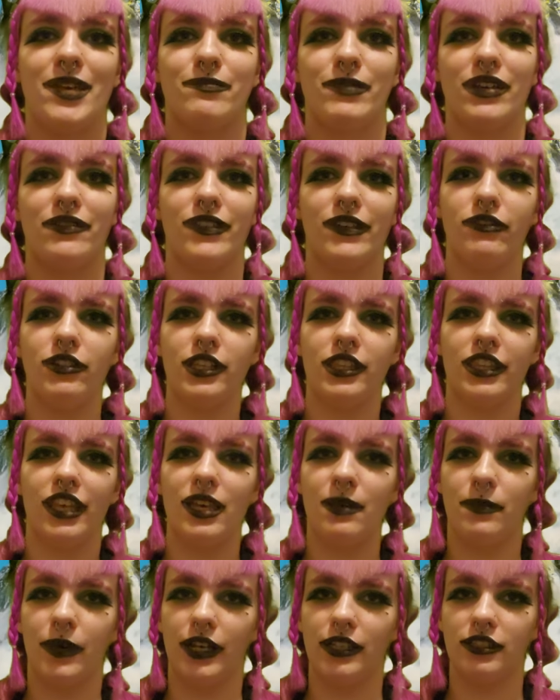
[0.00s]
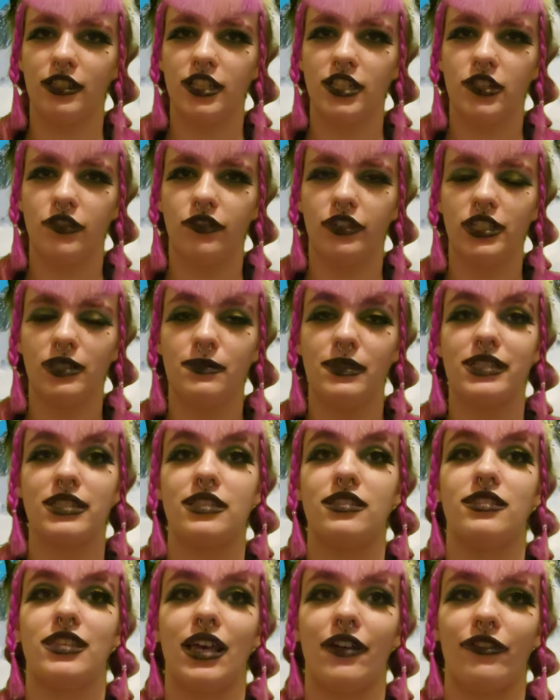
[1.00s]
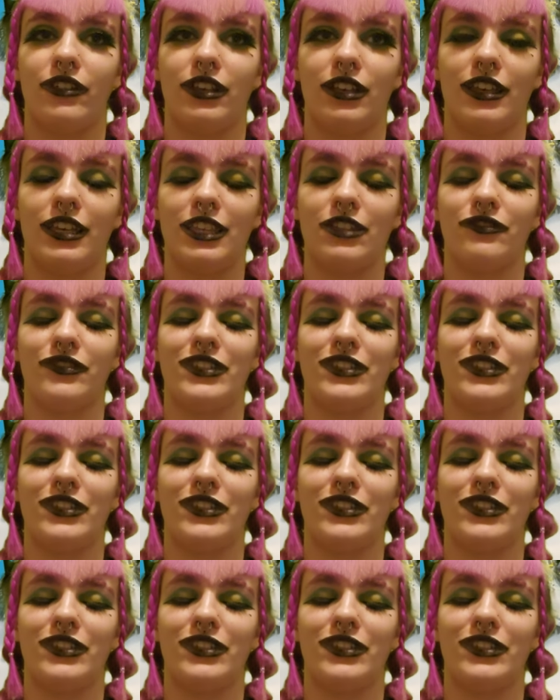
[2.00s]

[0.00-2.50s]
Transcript: My favorite thing about this film is definitely the